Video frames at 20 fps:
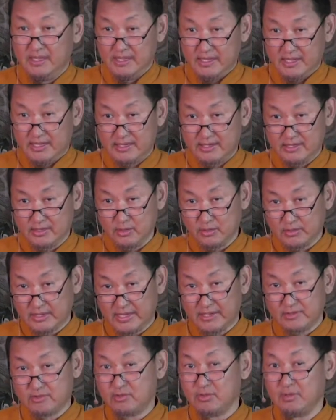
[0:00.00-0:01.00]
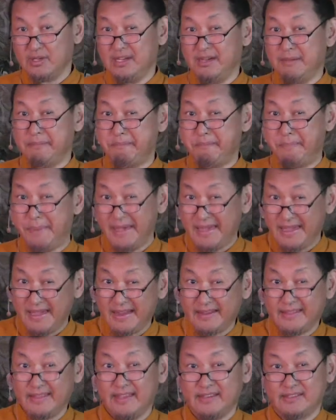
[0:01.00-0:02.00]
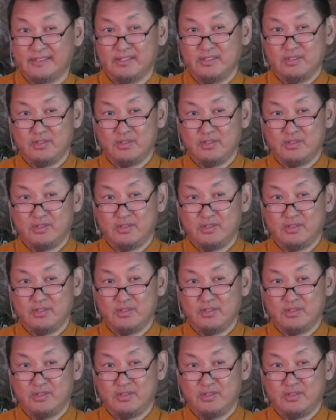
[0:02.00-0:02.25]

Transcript: And you can to bear that.